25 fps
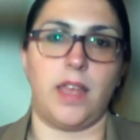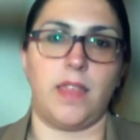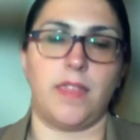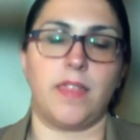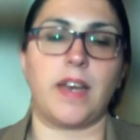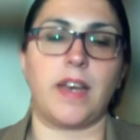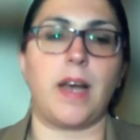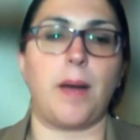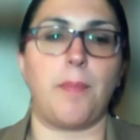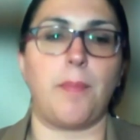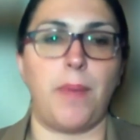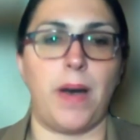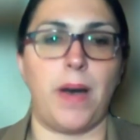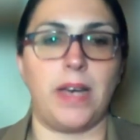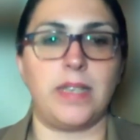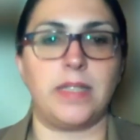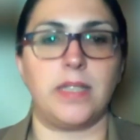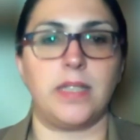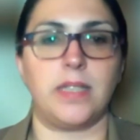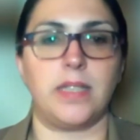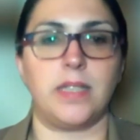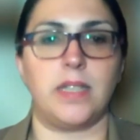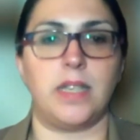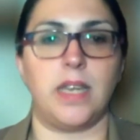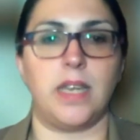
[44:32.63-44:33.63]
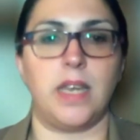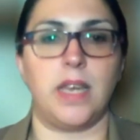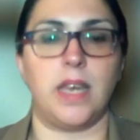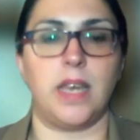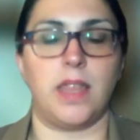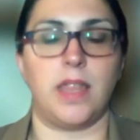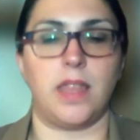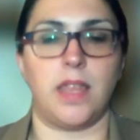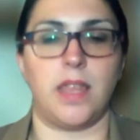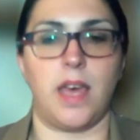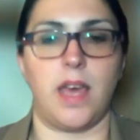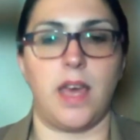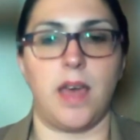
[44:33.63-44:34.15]
the
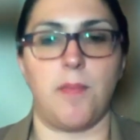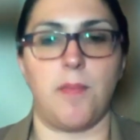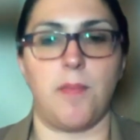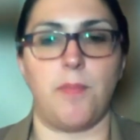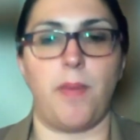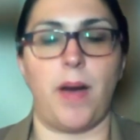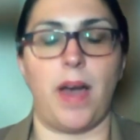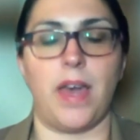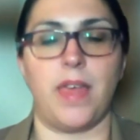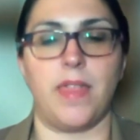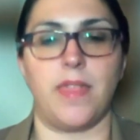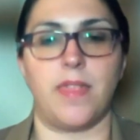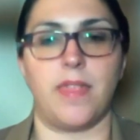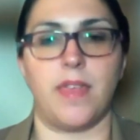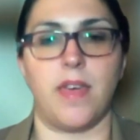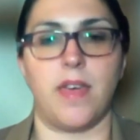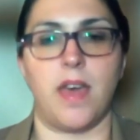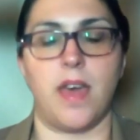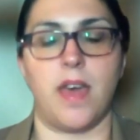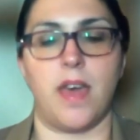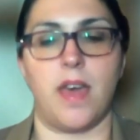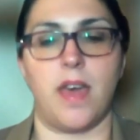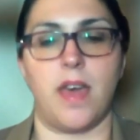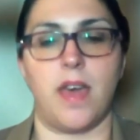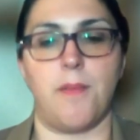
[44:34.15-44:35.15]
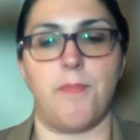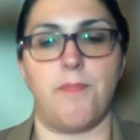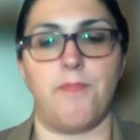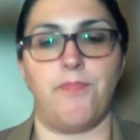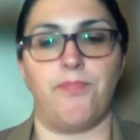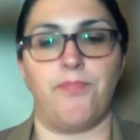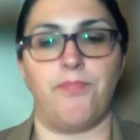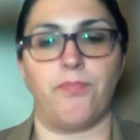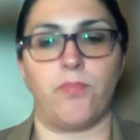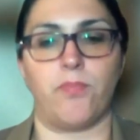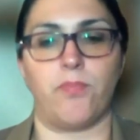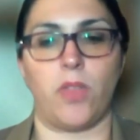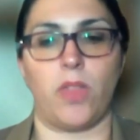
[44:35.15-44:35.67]
capacity the by
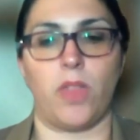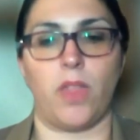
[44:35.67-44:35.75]
the